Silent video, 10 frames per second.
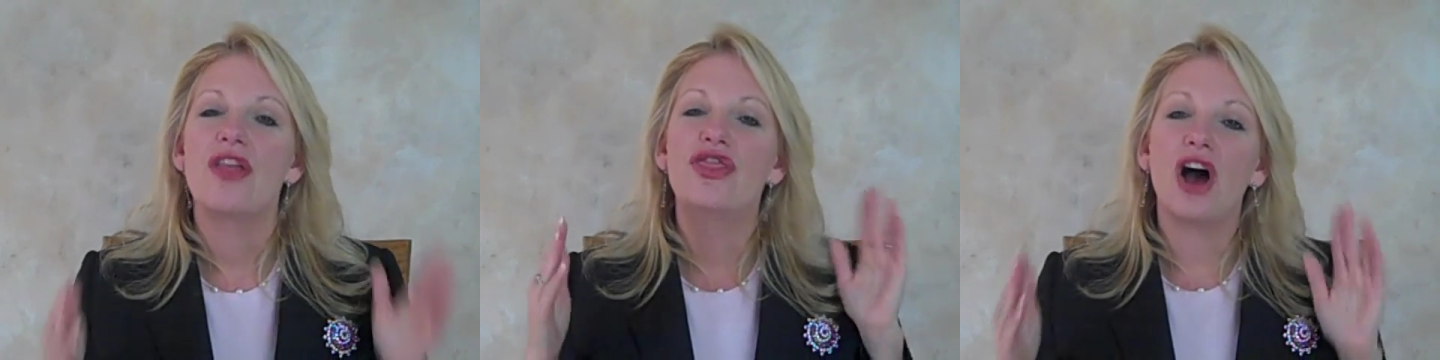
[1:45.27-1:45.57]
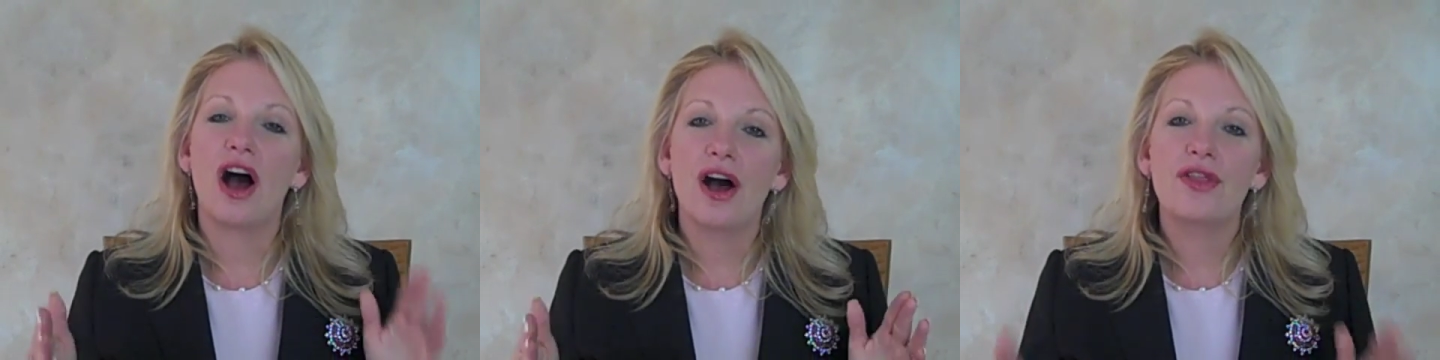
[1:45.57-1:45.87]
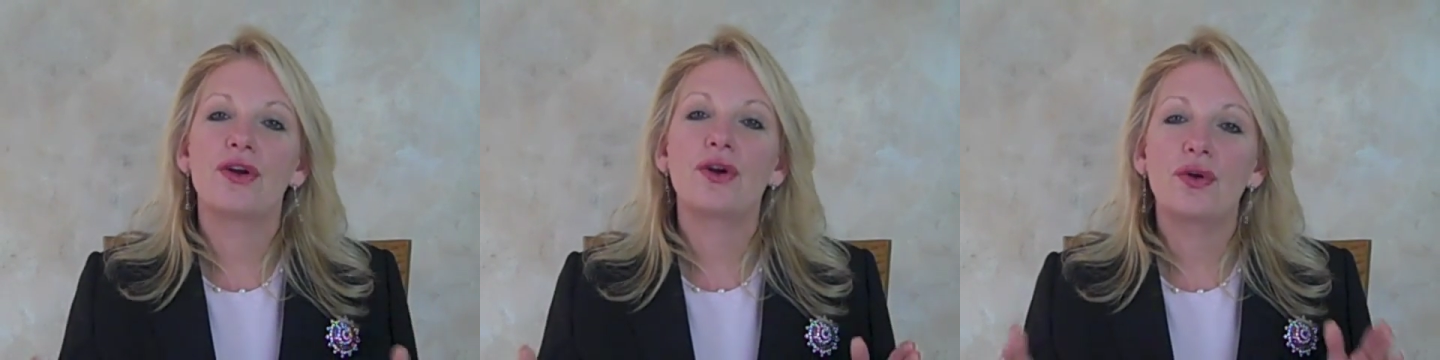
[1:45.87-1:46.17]
The
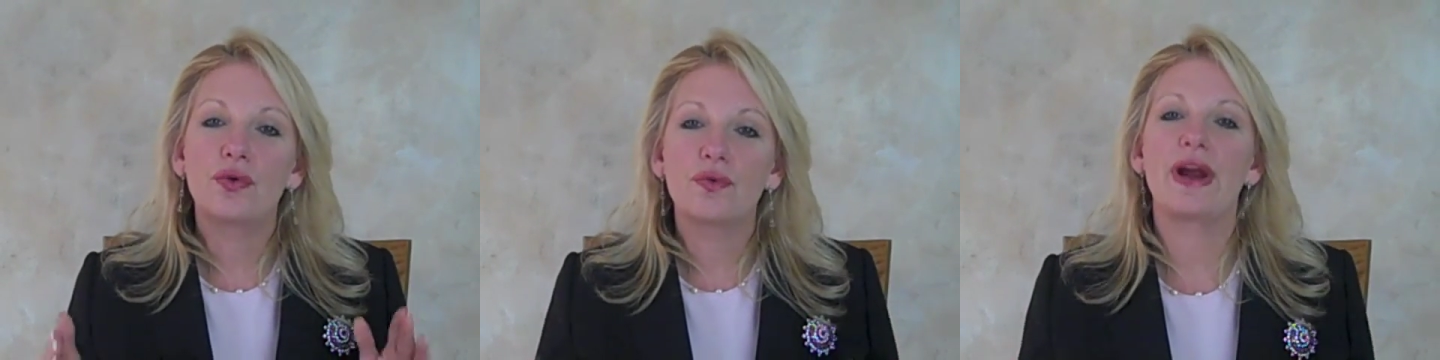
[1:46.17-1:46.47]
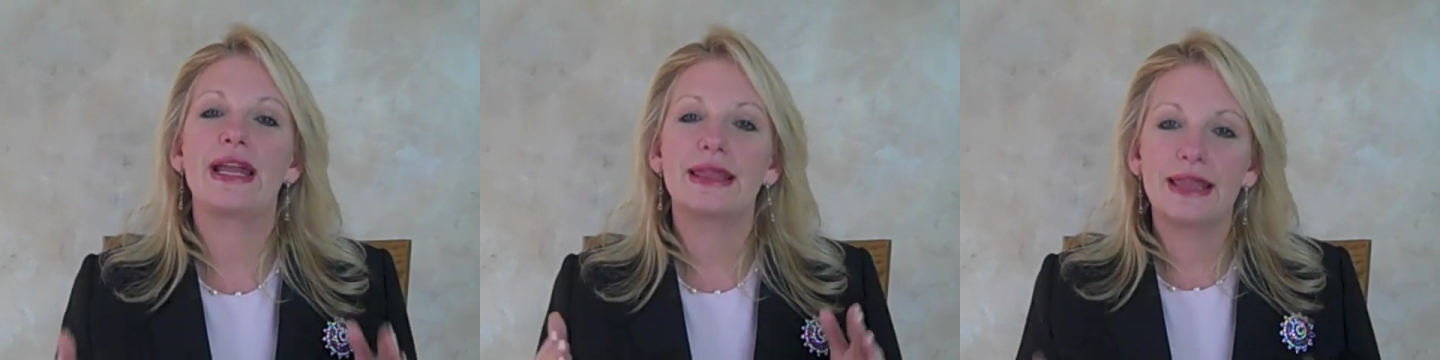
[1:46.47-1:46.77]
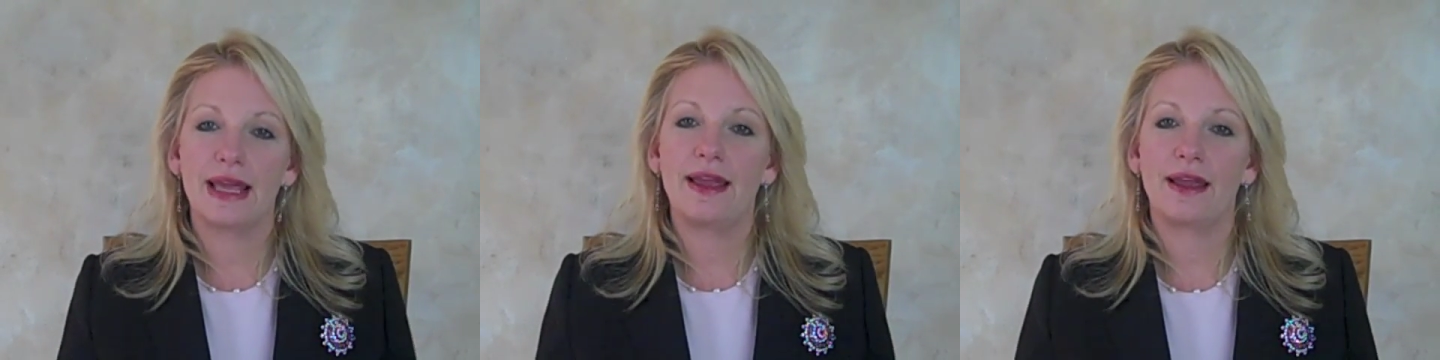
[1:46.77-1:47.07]
other great
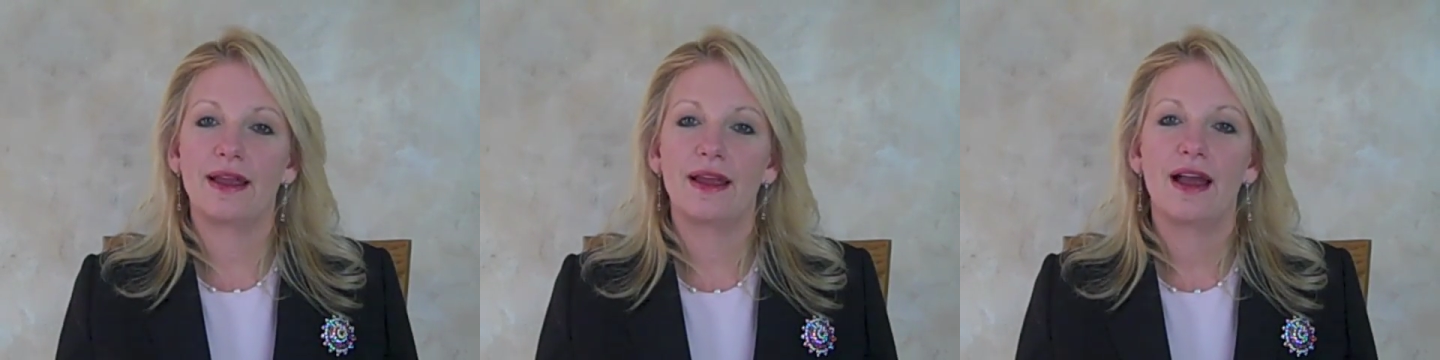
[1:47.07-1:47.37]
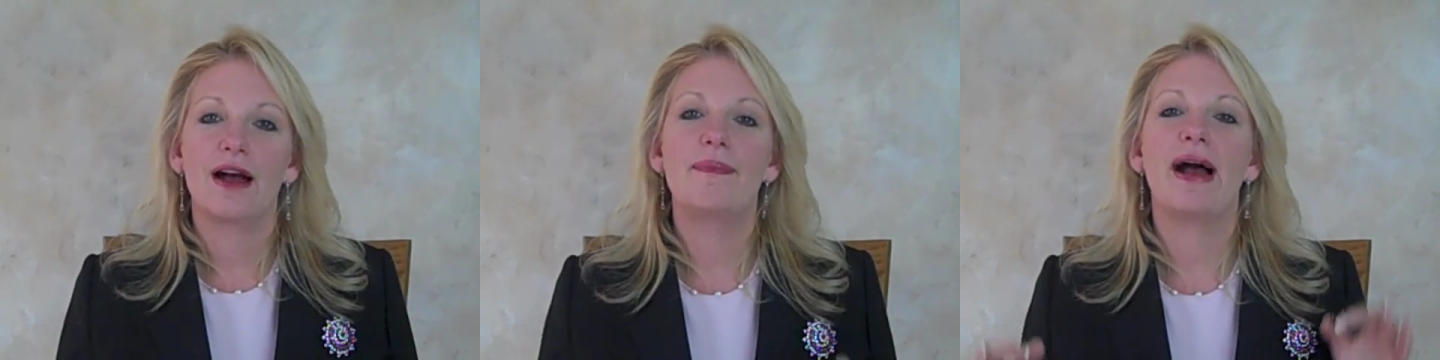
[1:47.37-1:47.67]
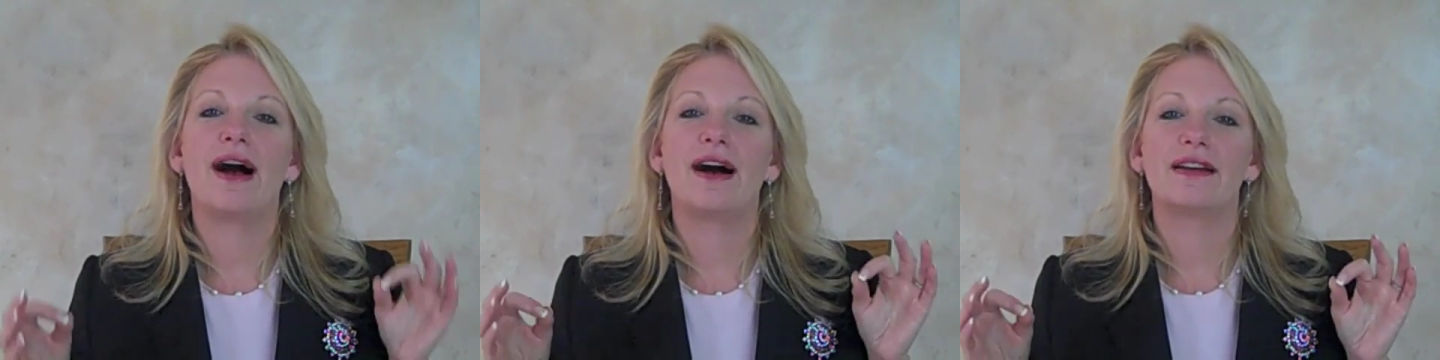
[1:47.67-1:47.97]
thing
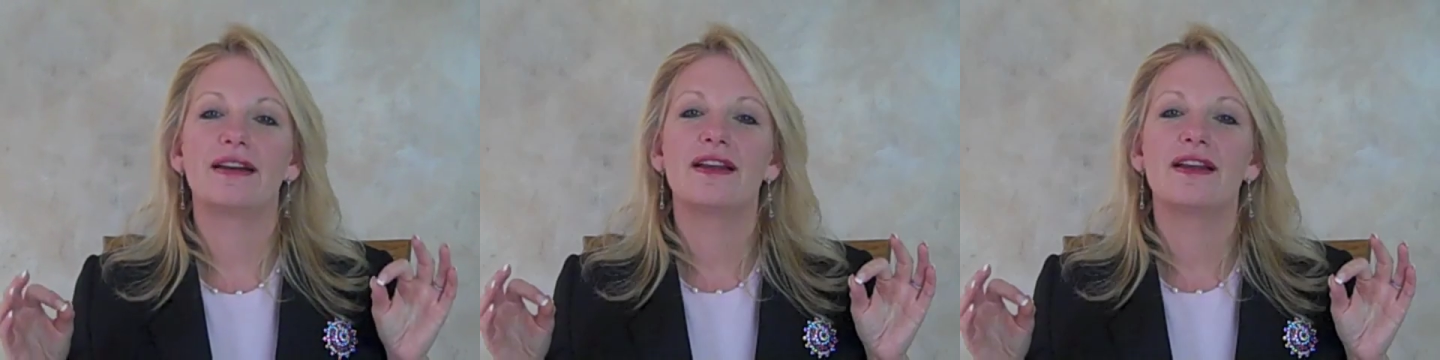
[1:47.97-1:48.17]
about